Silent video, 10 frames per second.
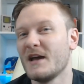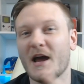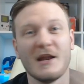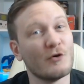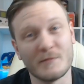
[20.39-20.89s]

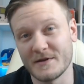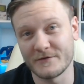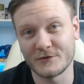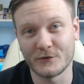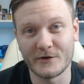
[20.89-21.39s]
a little bit of
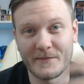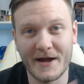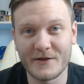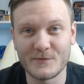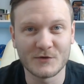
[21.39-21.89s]
a story
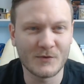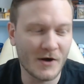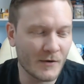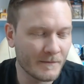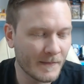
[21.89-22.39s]
about them as
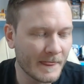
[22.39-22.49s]
well.